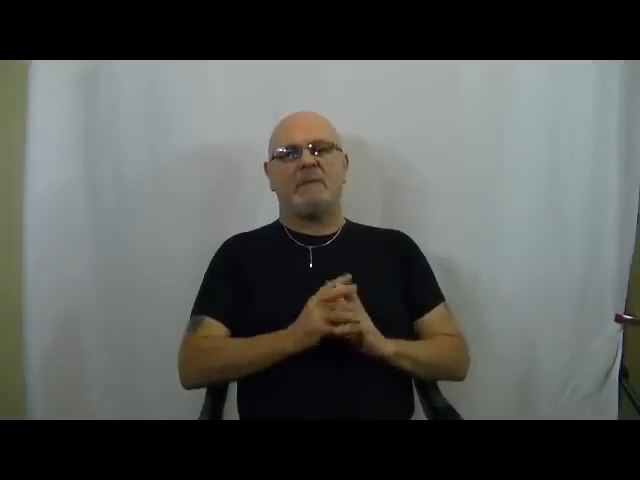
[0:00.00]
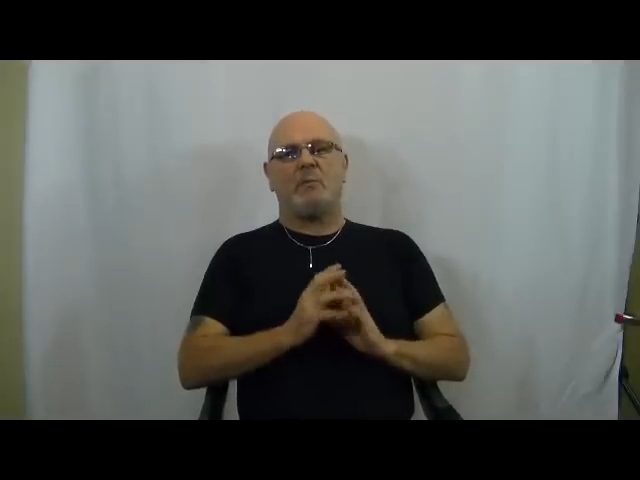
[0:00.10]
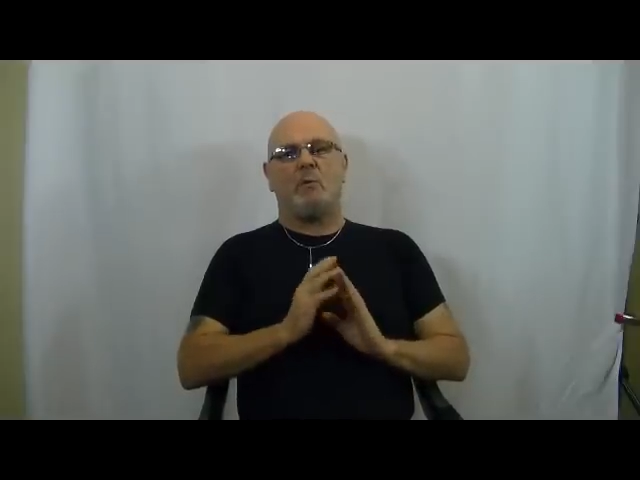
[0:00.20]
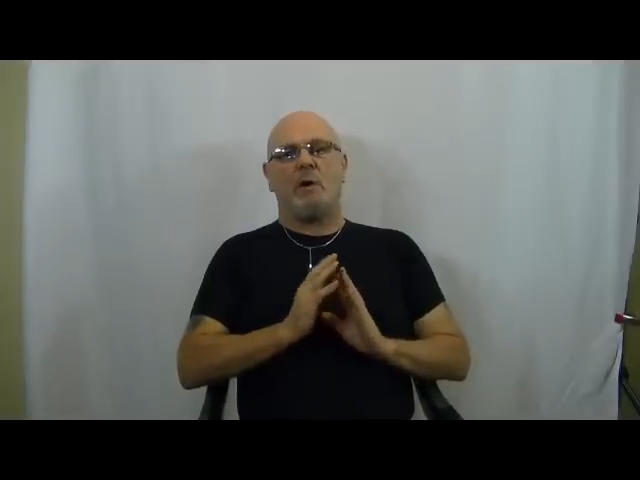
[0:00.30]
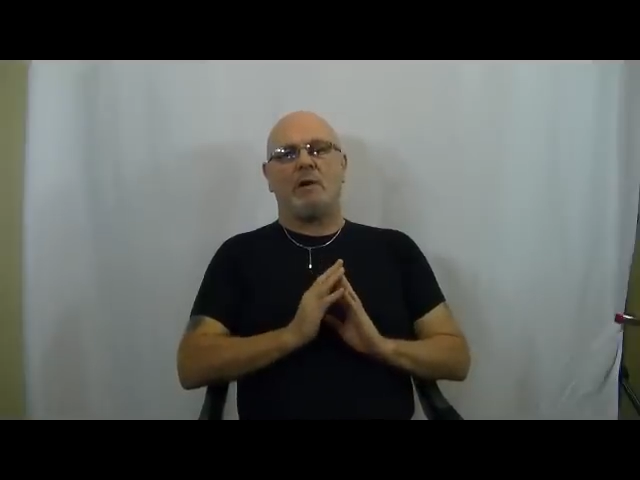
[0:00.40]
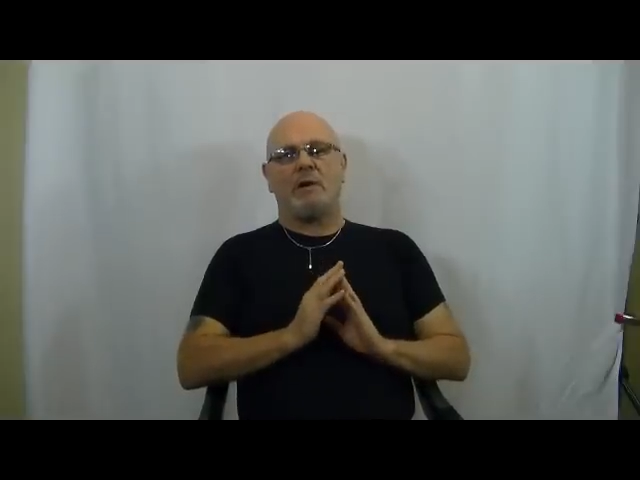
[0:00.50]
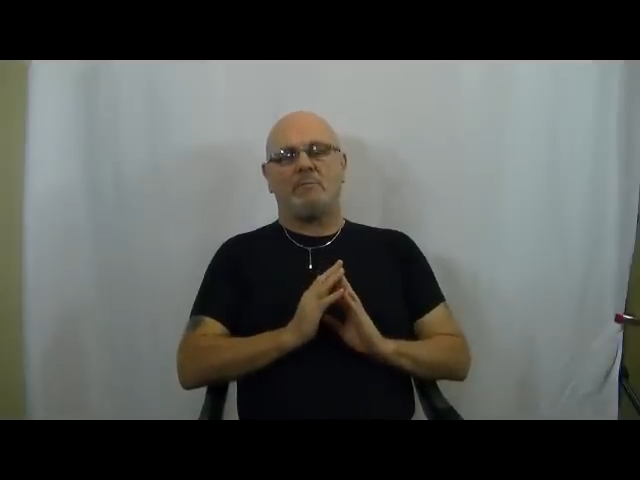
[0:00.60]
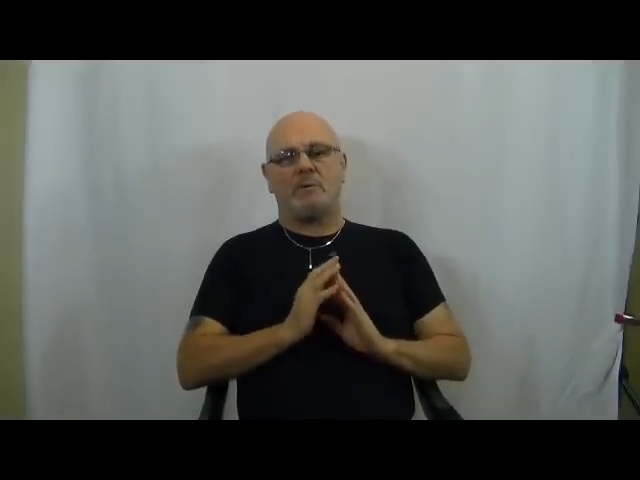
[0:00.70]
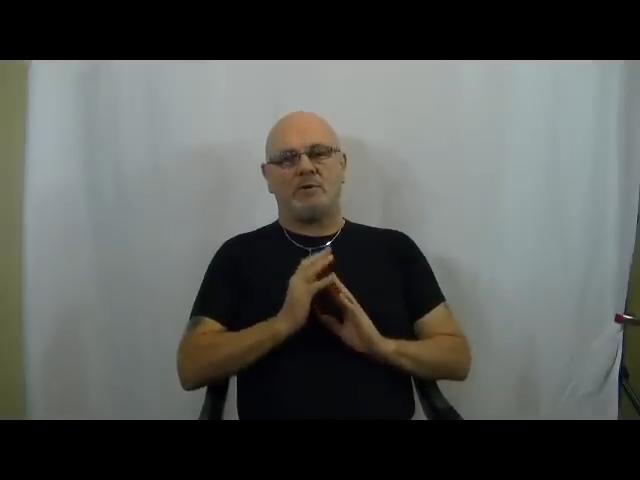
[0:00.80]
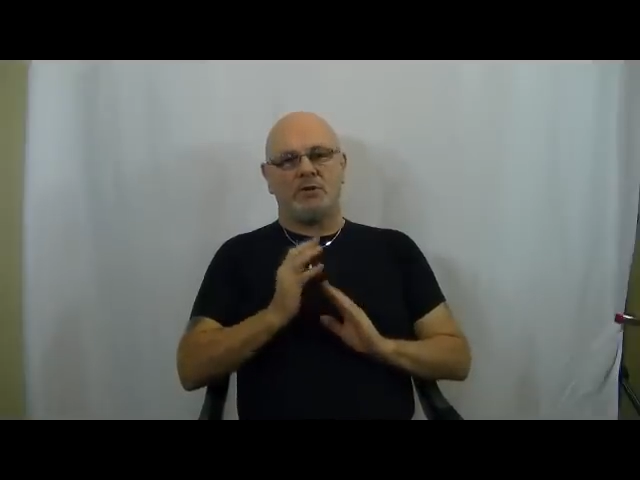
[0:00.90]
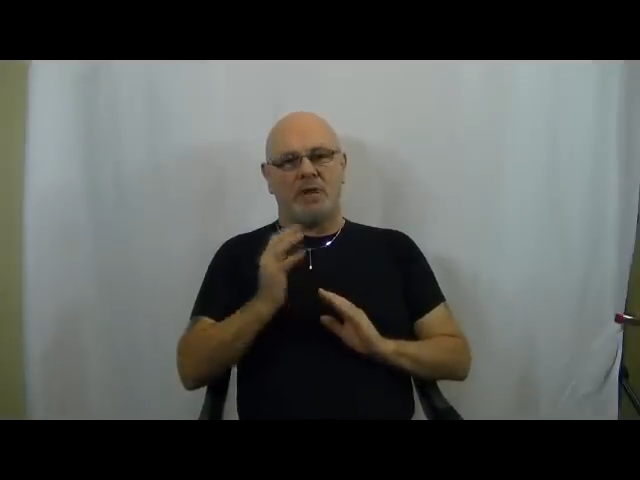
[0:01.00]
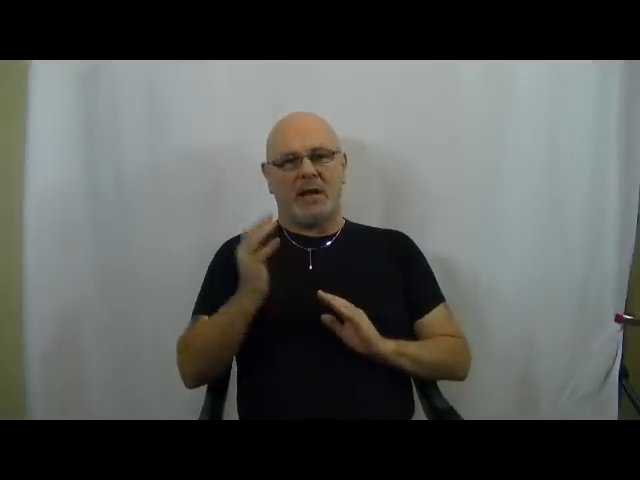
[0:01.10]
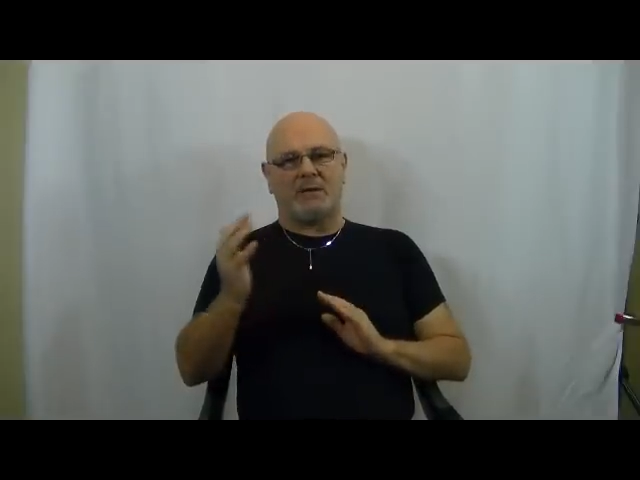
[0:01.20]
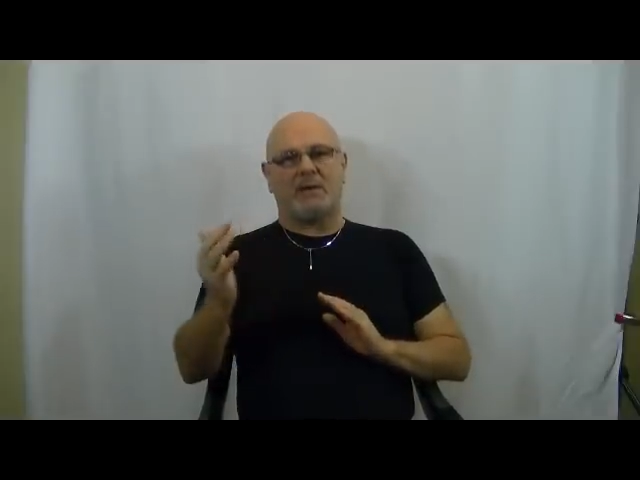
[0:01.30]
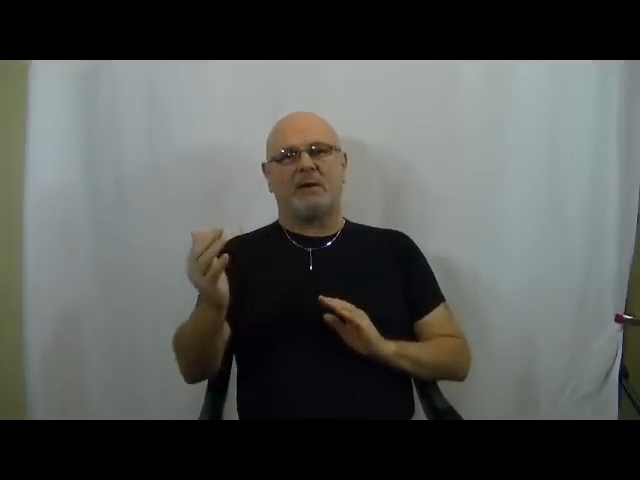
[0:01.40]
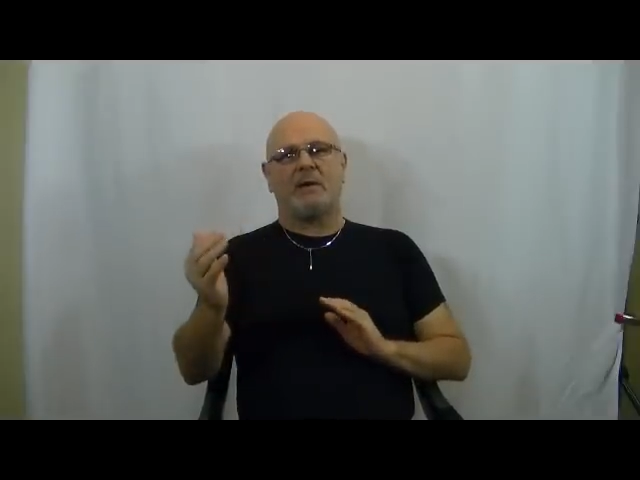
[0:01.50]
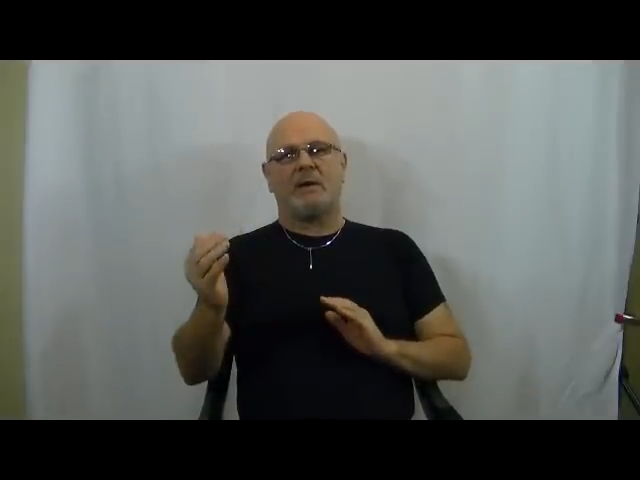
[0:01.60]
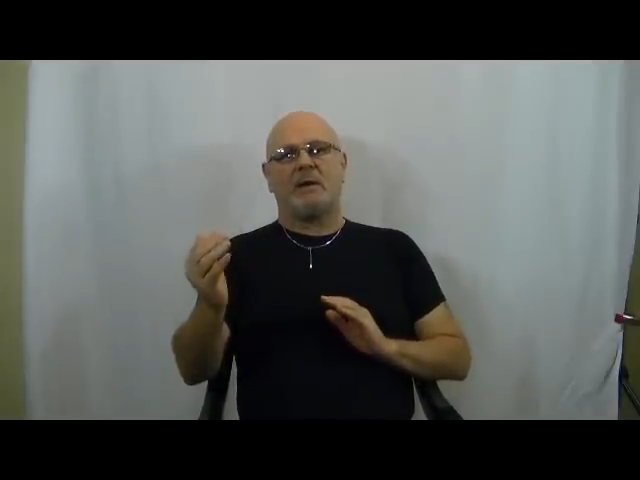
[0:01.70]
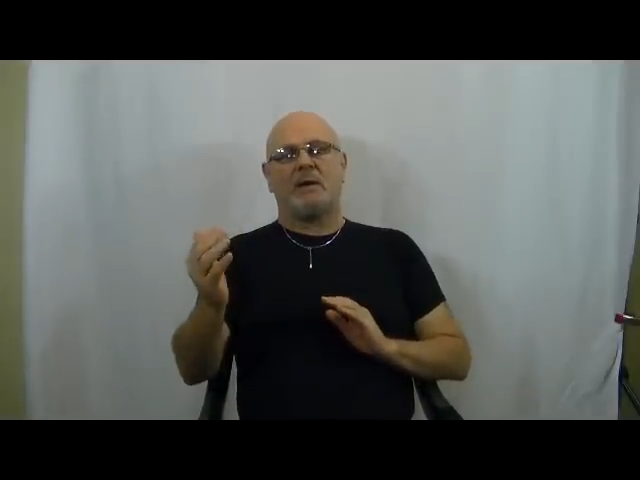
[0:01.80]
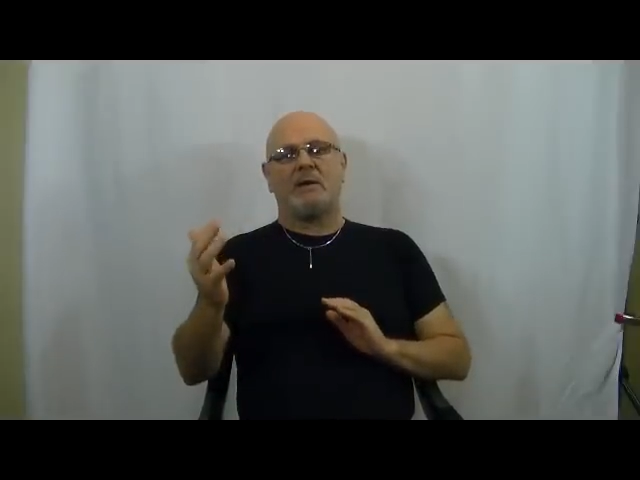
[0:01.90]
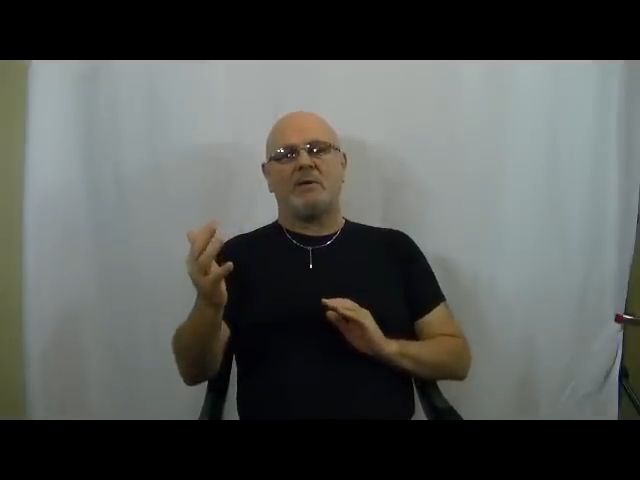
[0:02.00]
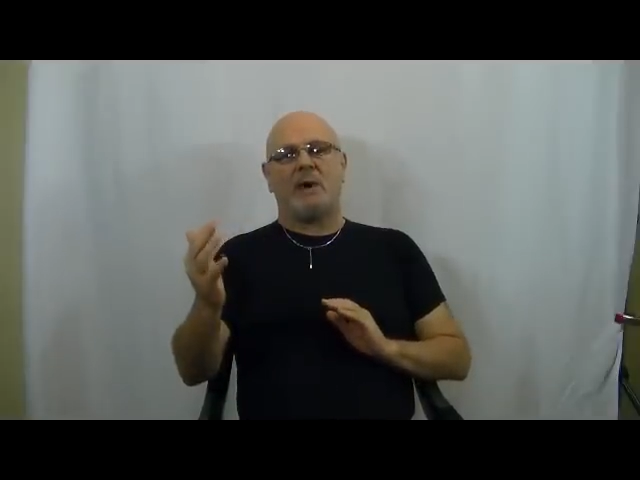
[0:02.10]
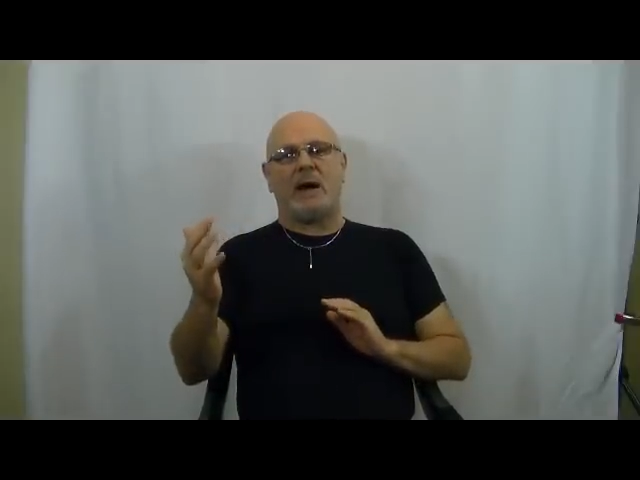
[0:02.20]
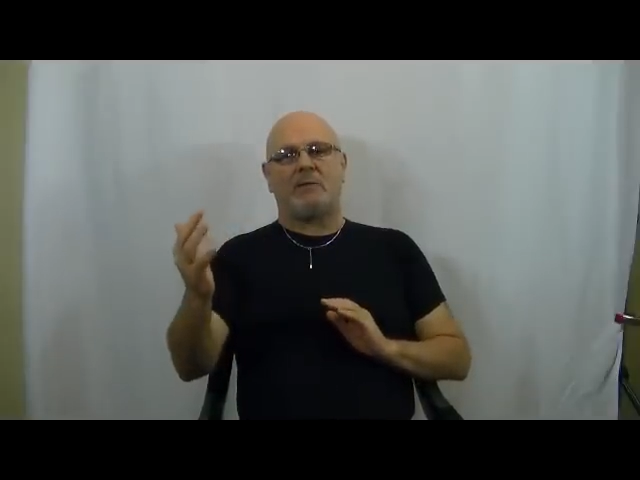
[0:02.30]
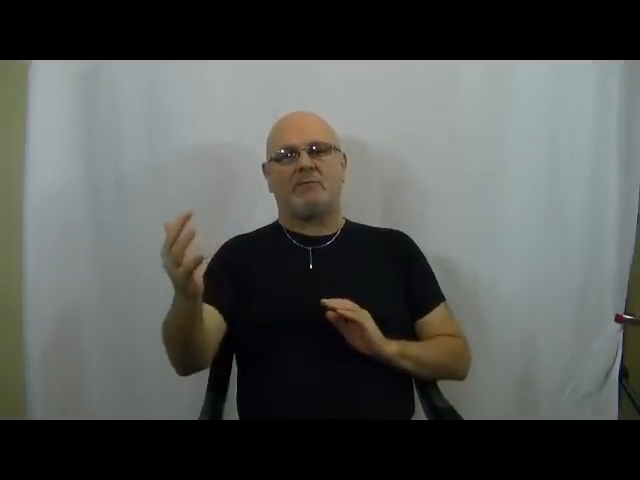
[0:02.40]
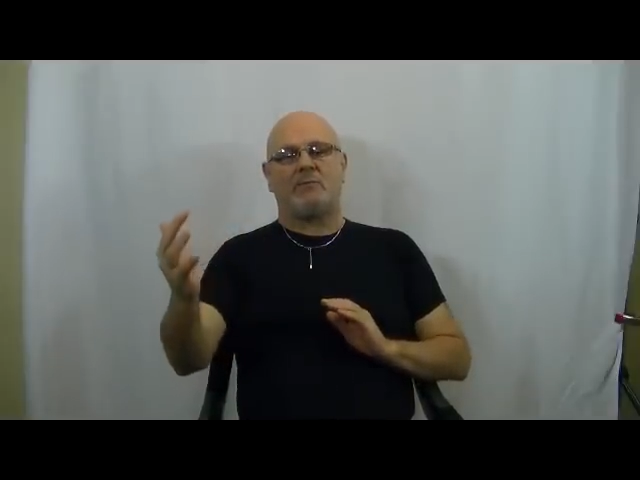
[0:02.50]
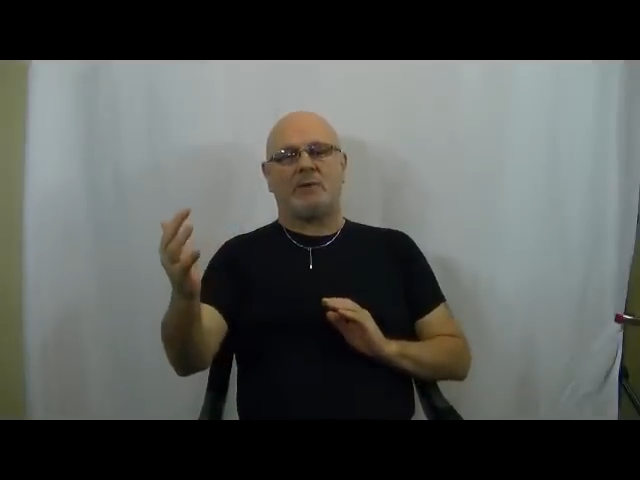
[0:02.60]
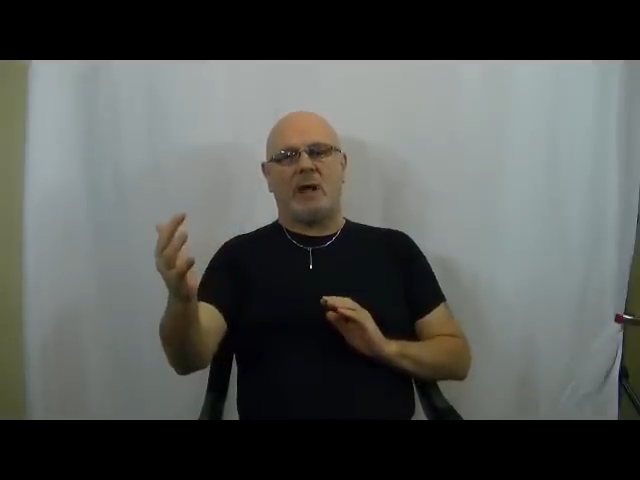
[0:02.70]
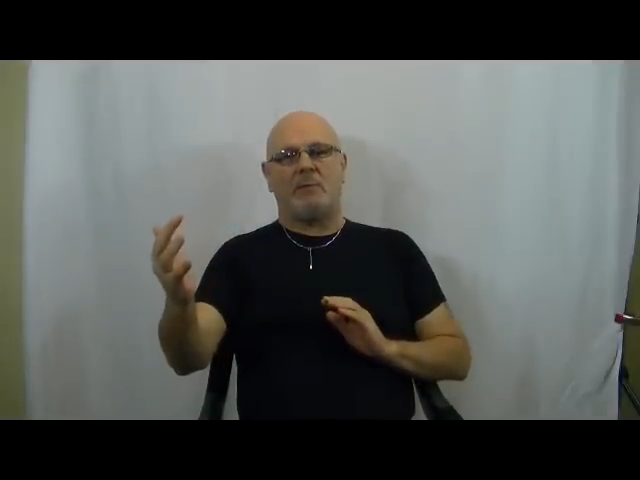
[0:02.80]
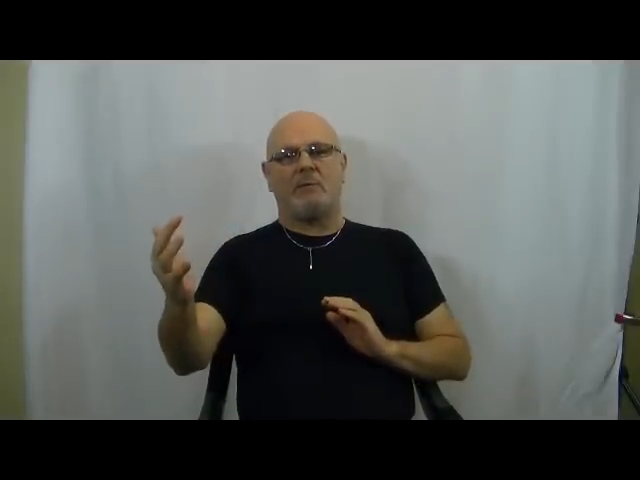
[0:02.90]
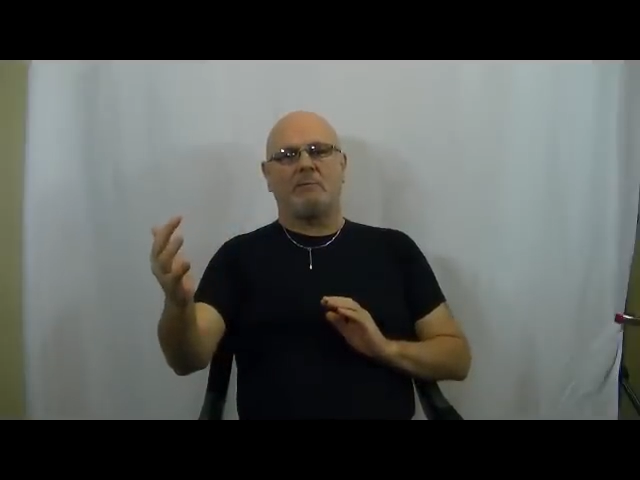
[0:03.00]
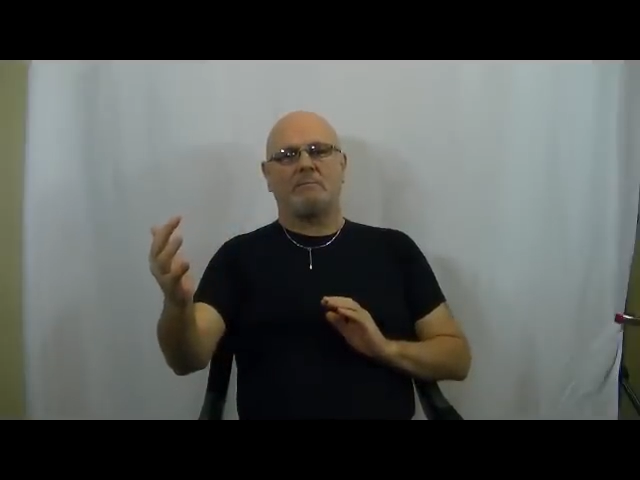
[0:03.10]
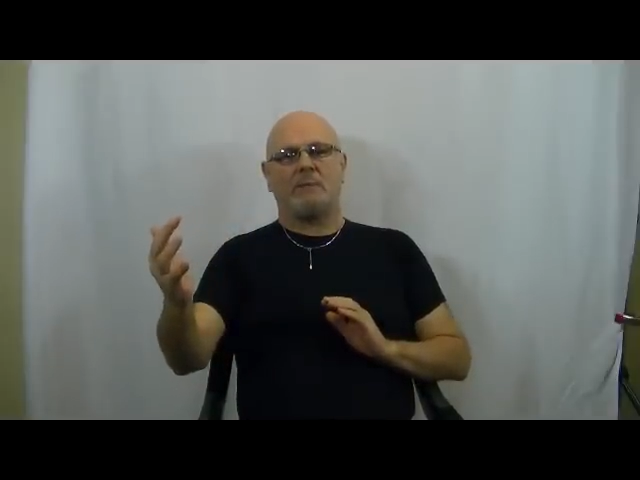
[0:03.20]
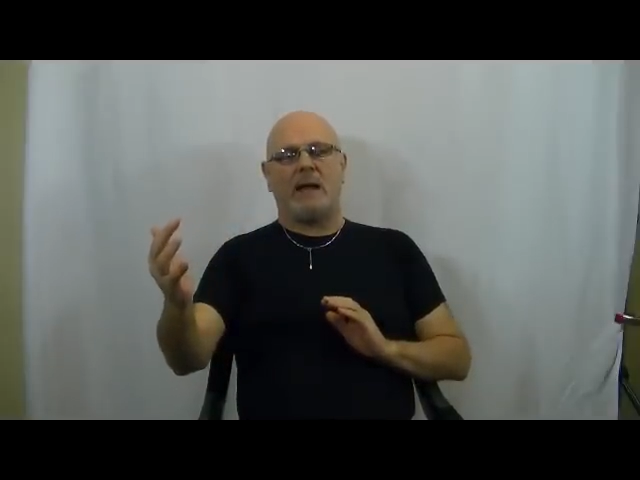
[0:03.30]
while you project your astral double